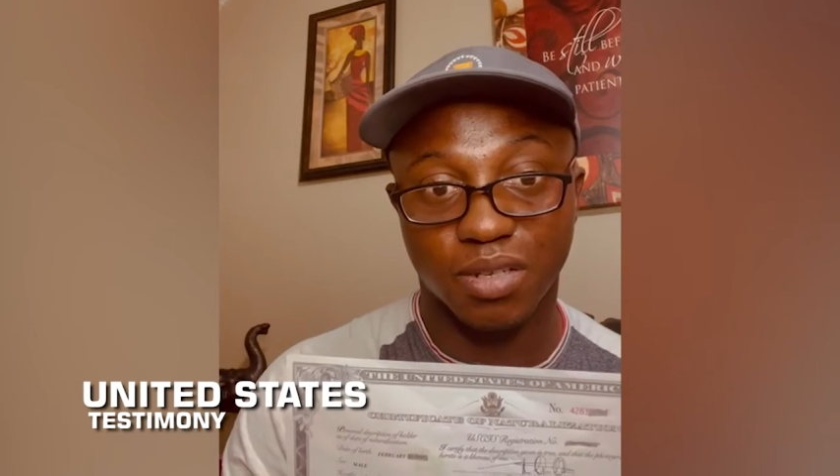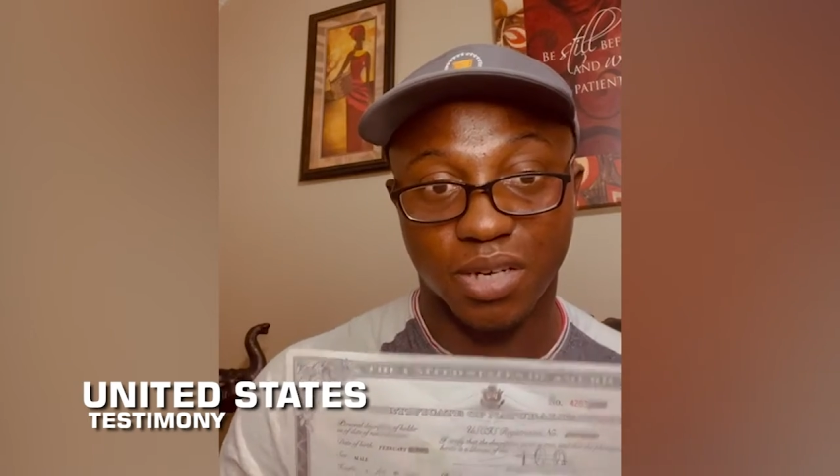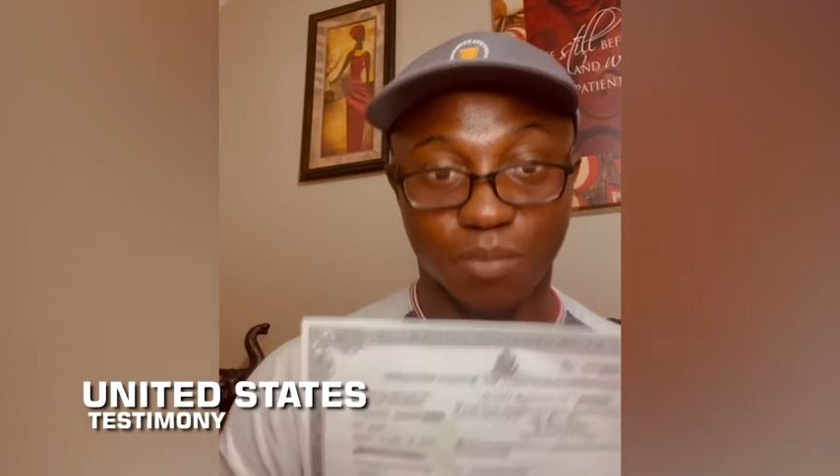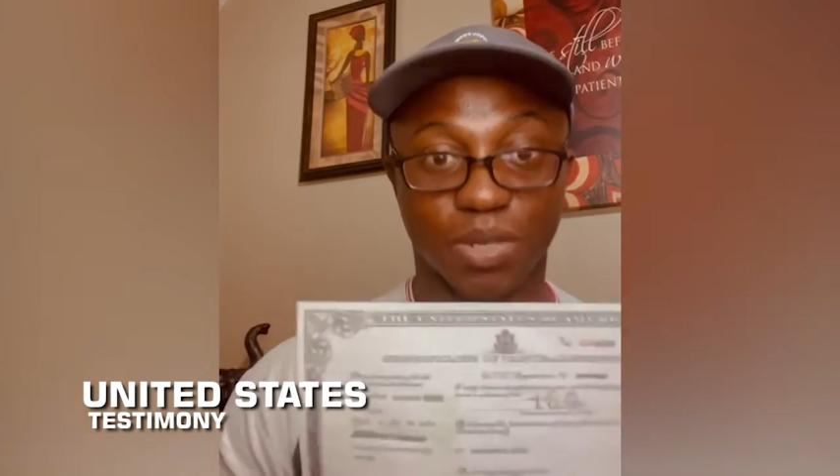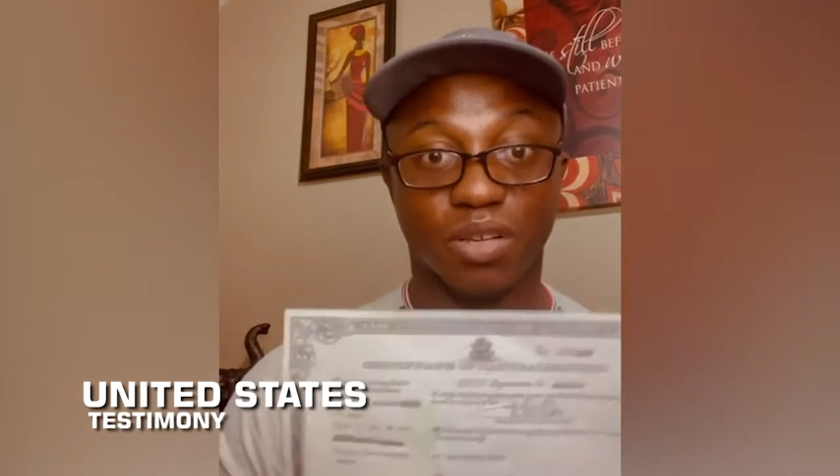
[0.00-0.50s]

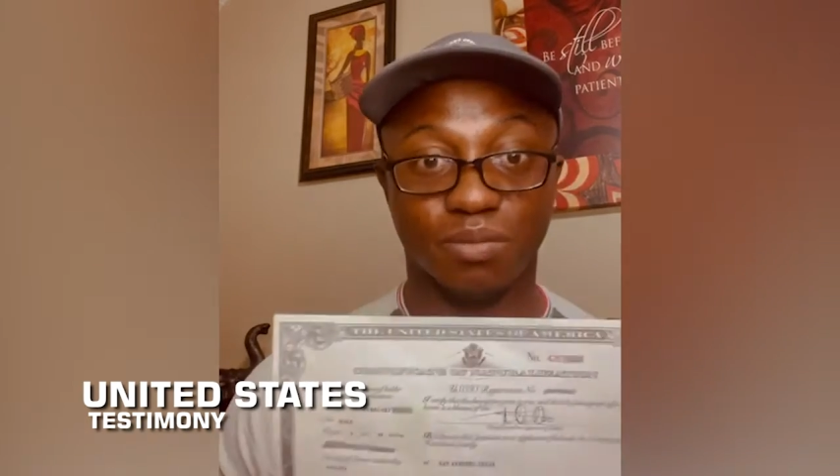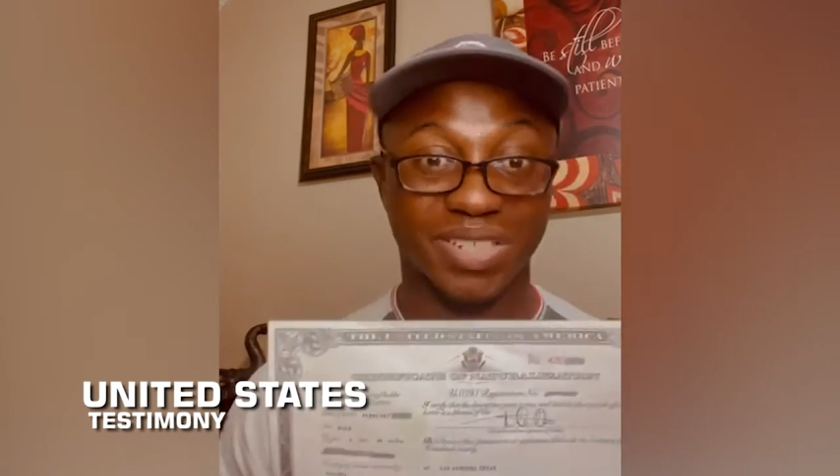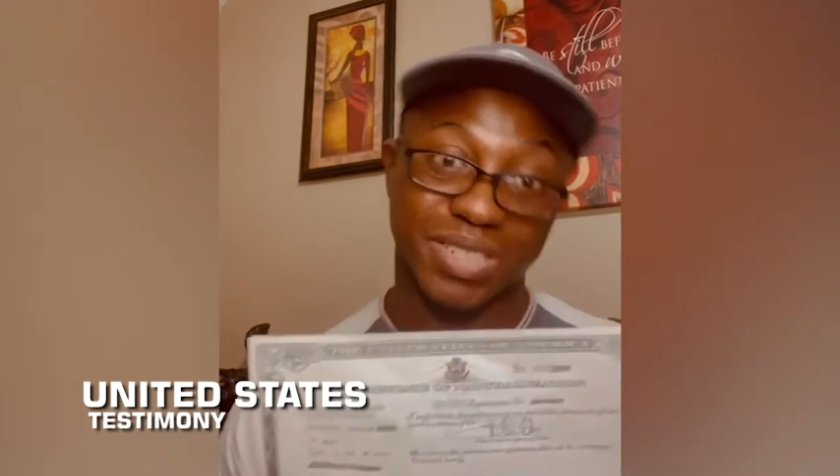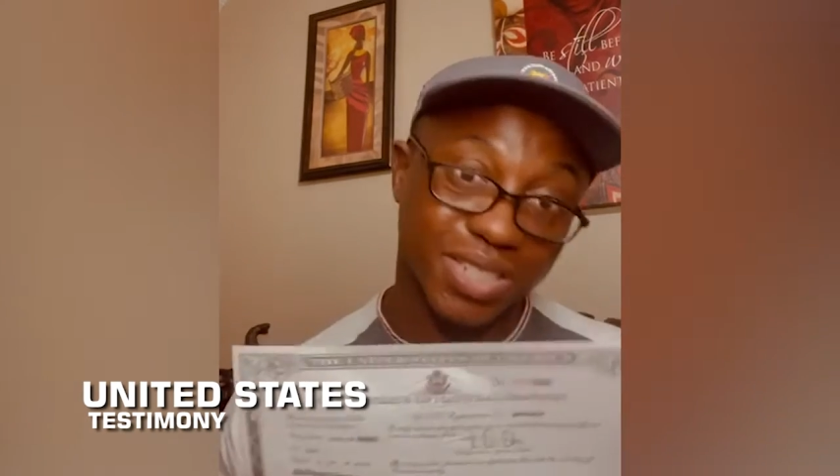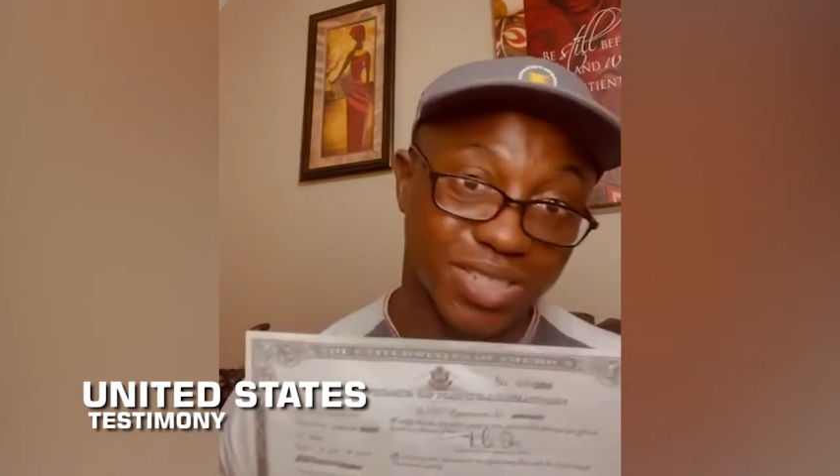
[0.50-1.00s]
now become a
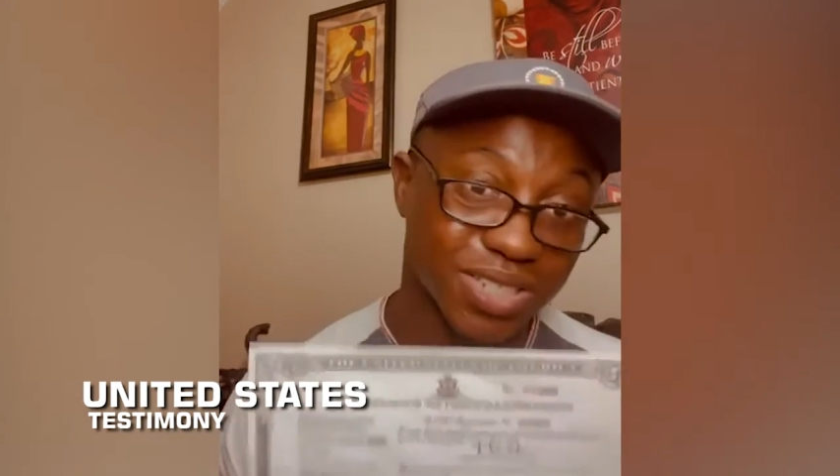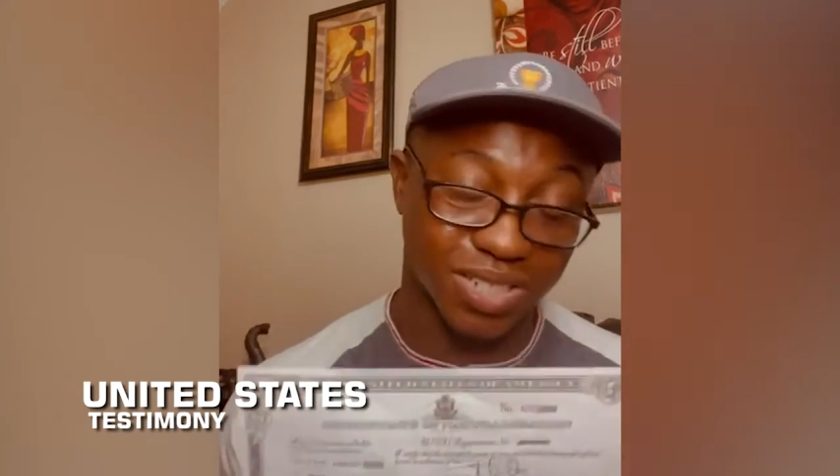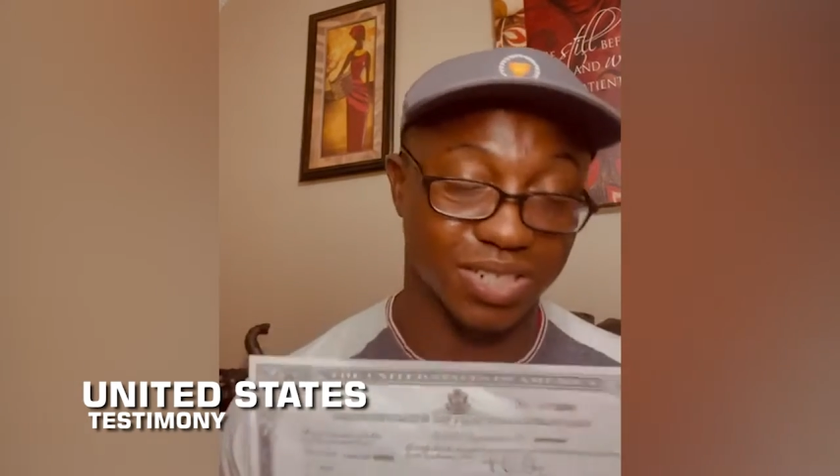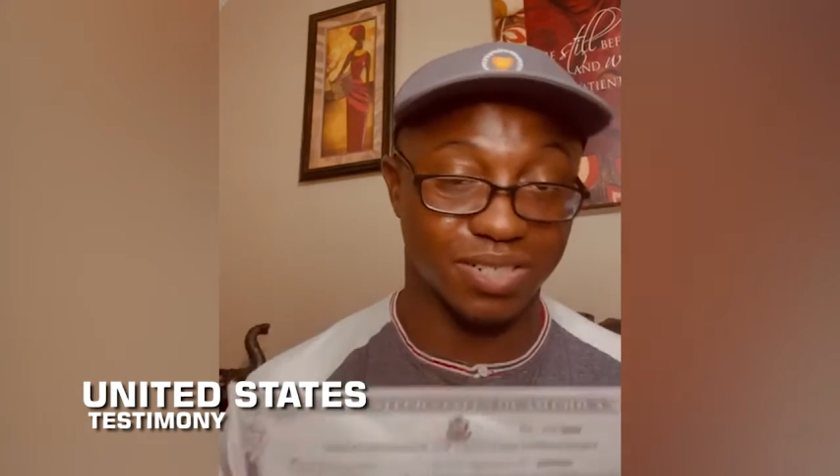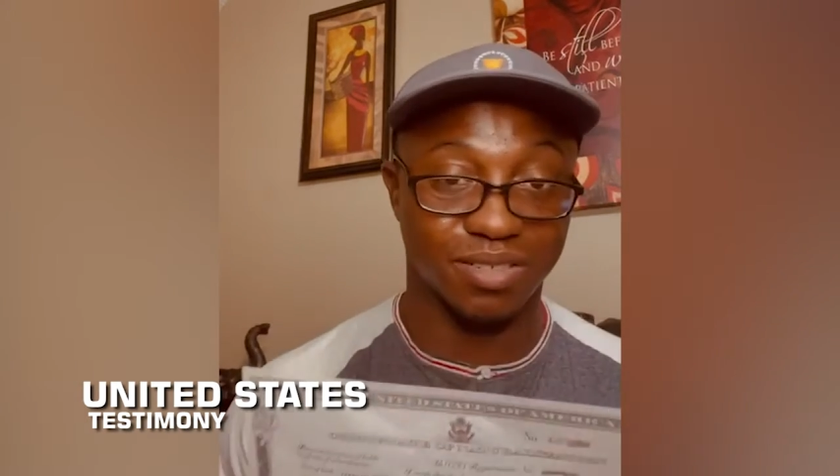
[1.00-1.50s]

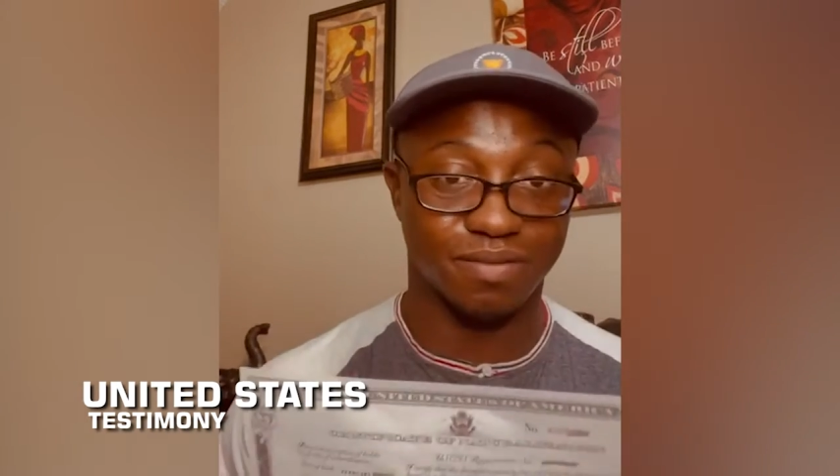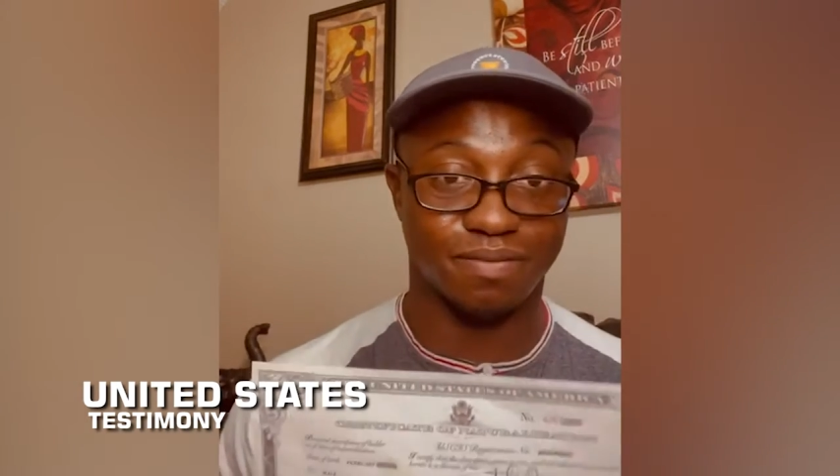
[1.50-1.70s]
citizen.